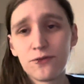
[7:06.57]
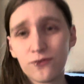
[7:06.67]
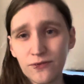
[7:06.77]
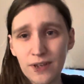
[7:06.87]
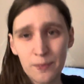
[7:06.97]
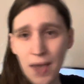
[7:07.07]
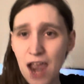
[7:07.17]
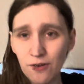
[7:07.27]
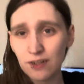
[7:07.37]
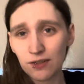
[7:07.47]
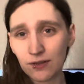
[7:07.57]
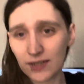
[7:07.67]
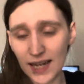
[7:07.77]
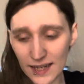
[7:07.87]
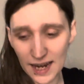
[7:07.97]
their parent who's
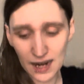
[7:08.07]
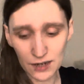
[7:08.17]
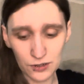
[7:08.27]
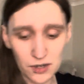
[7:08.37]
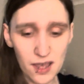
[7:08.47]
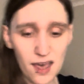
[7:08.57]
dead now